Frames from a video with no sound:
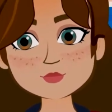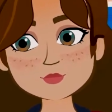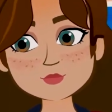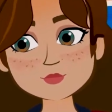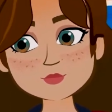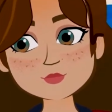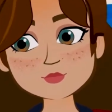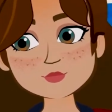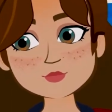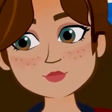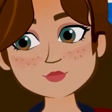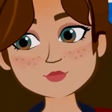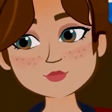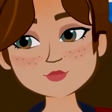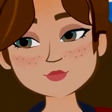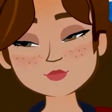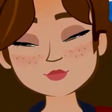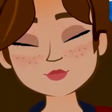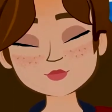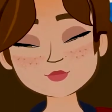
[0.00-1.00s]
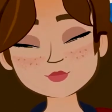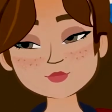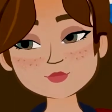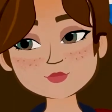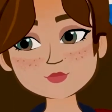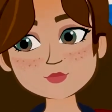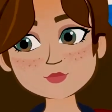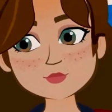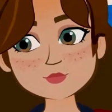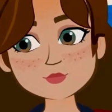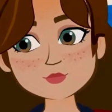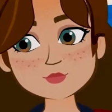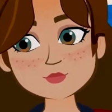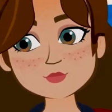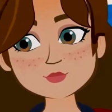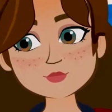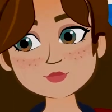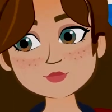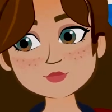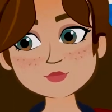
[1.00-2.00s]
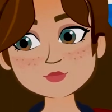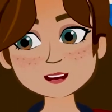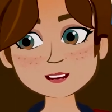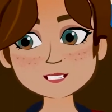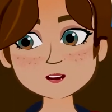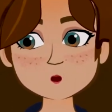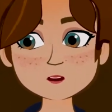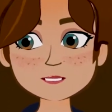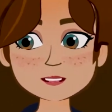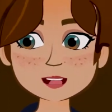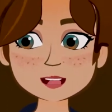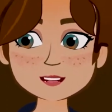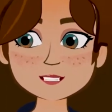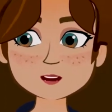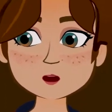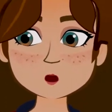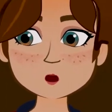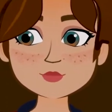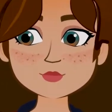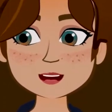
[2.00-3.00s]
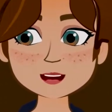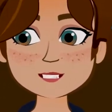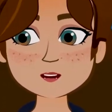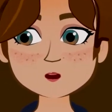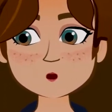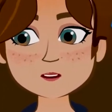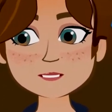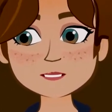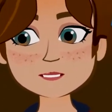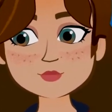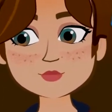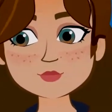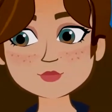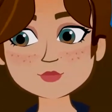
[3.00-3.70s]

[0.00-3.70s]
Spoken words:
Then I spoke to the lawyer. "Please tell me this isn't true."